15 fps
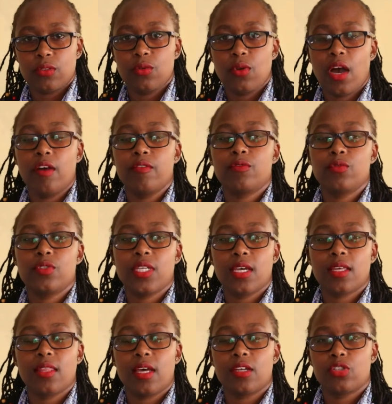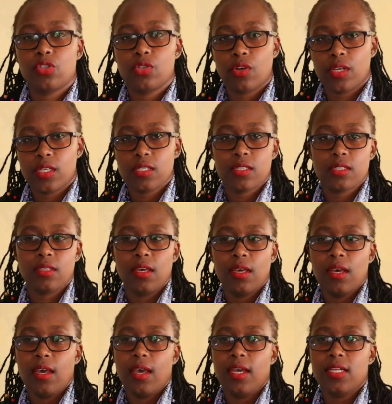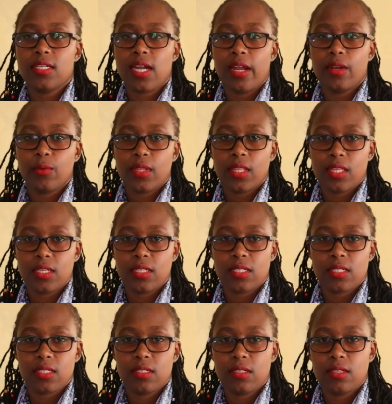You have to take that choice and run with it.